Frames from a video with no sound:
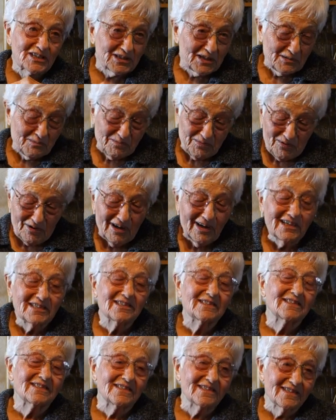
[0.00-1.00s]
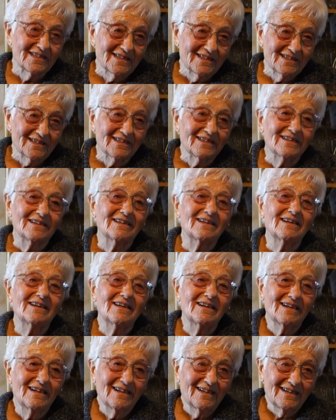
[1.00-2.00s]
a surprise,
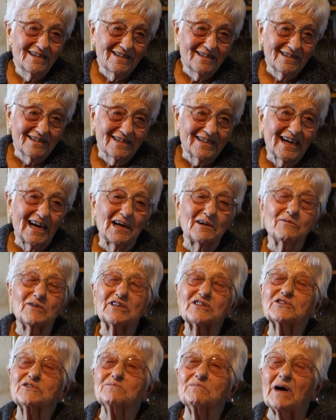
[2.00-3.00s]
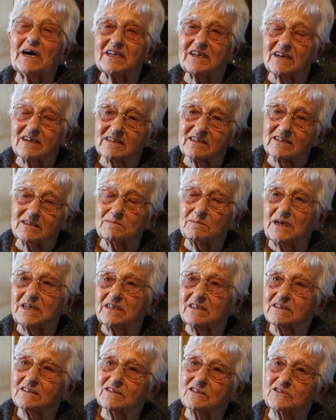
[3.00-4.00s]
yeah. Yeah, I went to my uncle. My
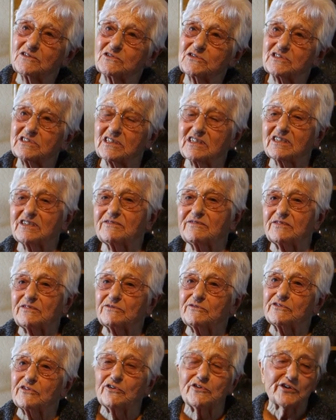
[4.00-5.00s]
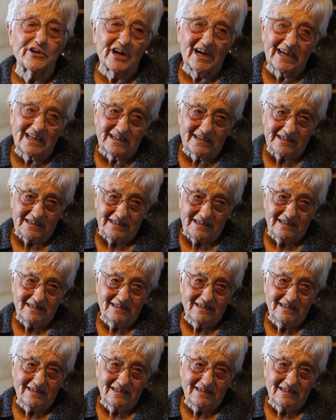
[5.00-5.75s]
uncle used to live in Rhode Island.